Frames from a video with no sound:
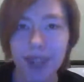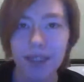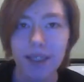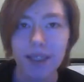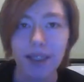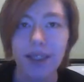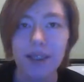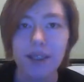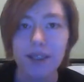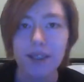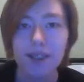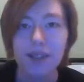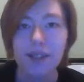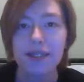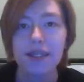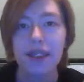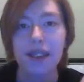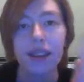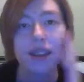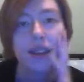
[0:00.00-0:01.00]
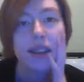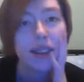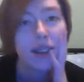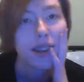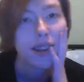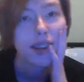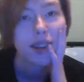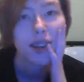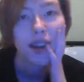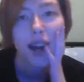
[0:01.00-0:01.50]
Then just,
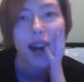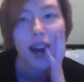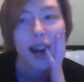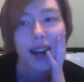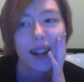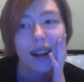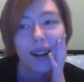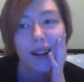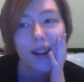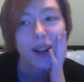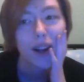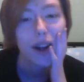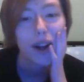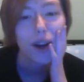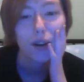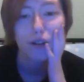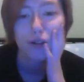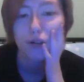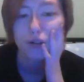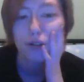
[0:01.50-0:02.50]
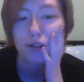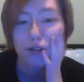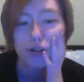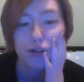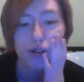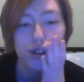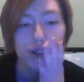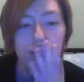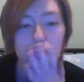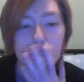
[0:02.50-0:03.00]
I don't know,
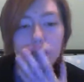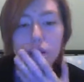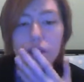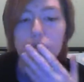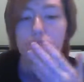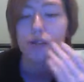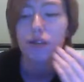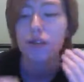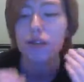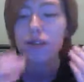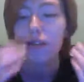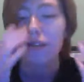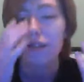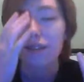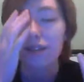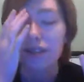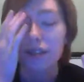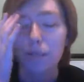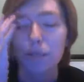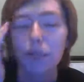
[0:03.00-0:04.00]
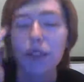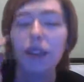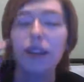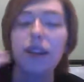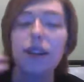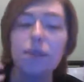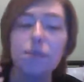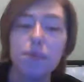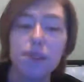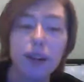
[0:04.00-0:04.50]
you just, something
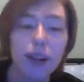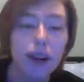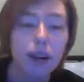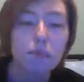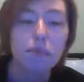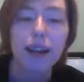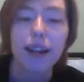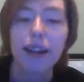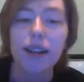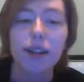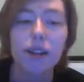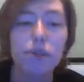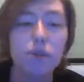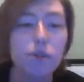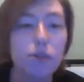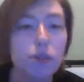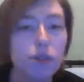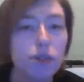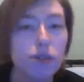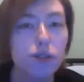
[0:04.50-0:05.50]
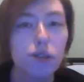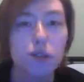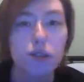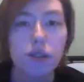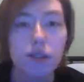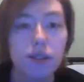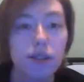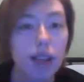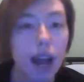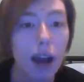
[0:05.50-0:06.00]
comes up and you just
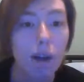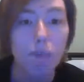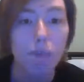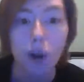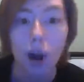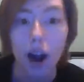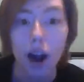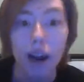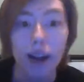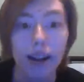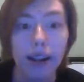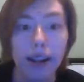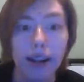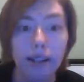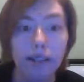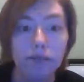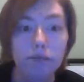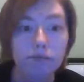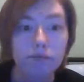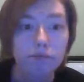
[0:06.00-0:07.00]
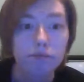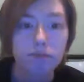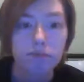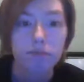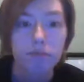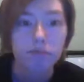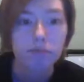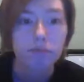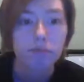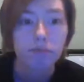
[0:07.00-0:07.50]
stop talking.
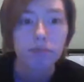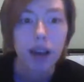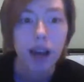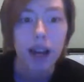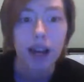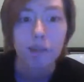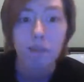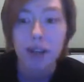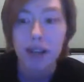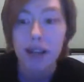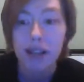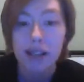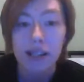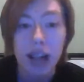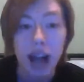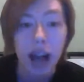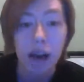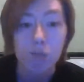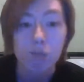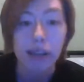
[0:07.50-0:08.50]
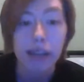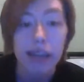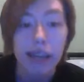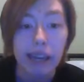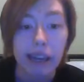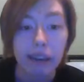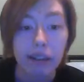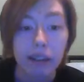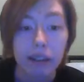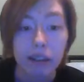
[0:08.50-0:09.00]
And I mean, it's not
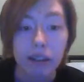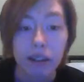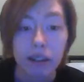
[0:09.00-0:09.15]
me.